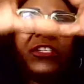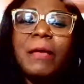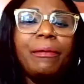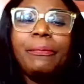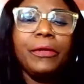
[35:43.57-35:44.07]

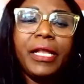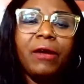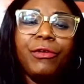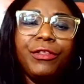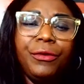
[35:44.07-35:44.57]
10 people there
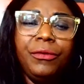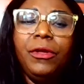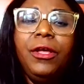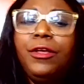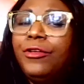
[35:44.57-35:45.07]
with you.
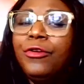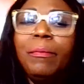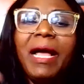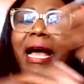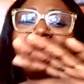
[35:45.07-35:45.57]
You
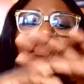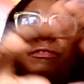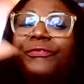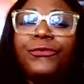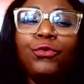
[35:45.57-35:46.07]
might have
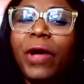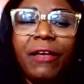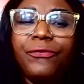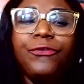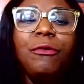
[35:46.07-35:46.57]

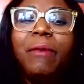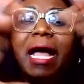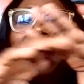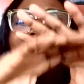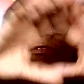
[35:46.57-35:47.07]
12. You
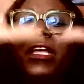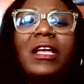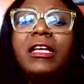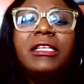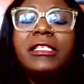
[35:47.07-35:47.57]
might have
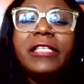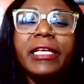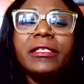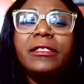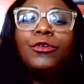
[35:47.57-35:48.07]

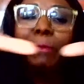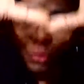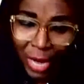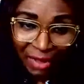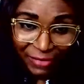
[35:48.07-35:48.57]
6.
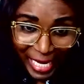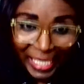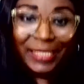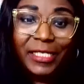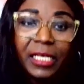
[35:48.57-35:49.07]
You have like
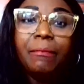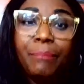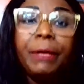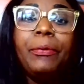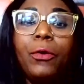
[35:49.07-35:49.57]
a team,
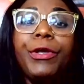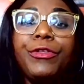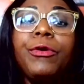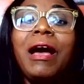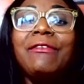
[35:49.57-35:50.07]
people with
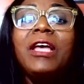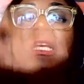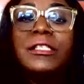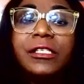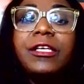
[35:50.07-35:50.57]
you. You have
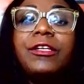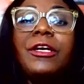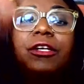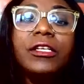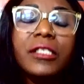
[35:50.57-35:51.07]

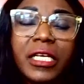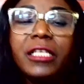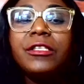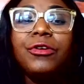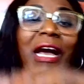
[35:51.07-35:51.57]
senior
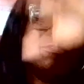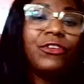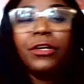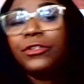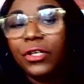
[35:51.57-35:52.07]
nurses. You have
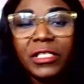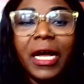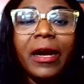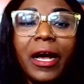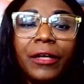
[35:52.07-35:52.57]
doctors
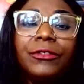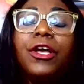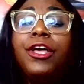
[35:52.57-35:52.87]
around.